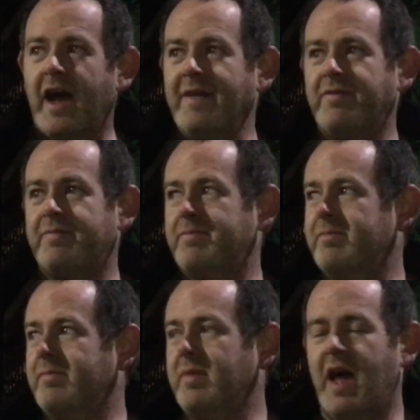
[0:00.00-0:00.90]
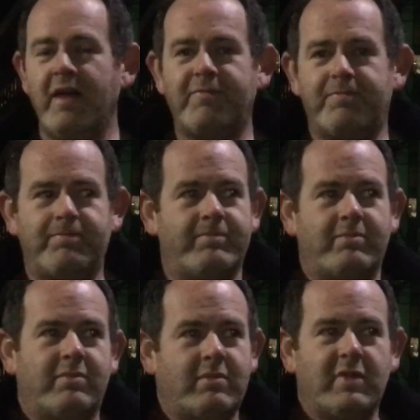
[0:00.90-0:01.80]
I've, I've
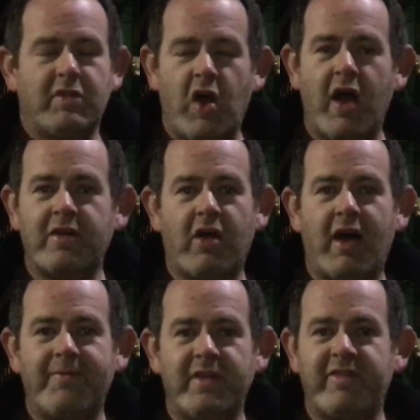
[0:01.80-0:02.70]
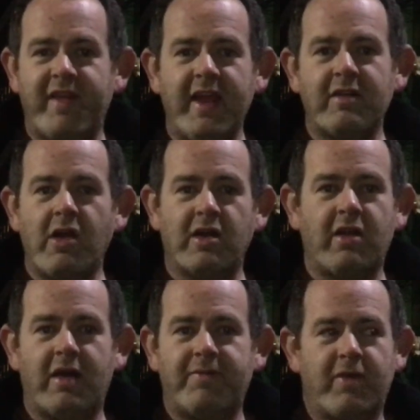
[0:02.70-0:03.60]
logged off and stayed
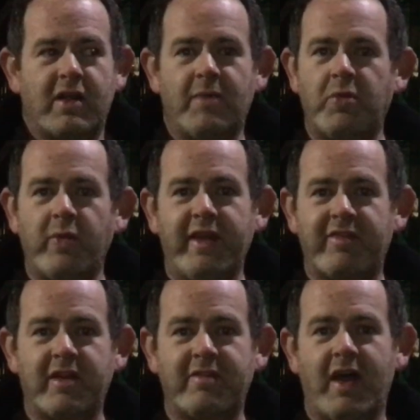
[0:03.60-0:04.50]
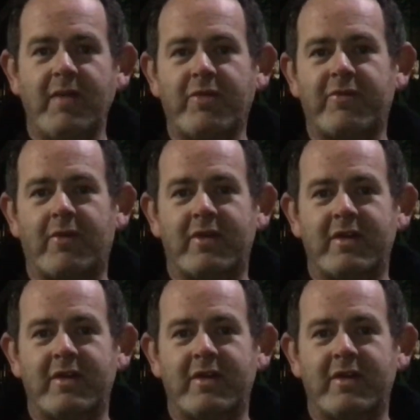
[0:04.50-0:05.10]
logged off for a couple weeks at a time before.